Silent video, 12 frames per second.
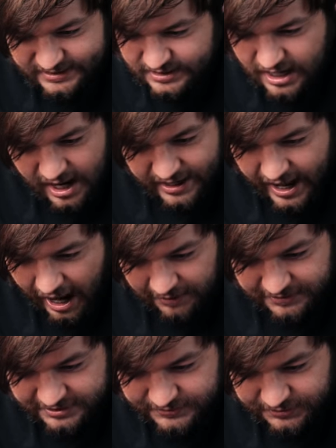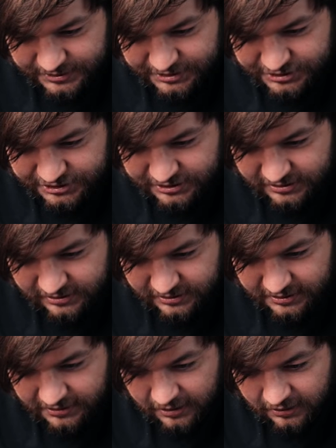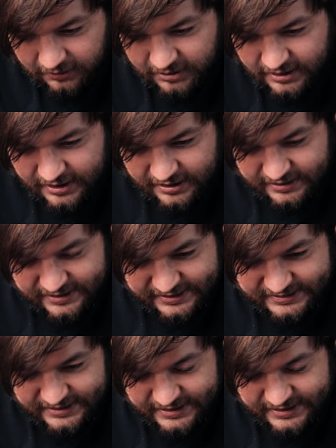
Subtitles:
not how this footage should look at all. This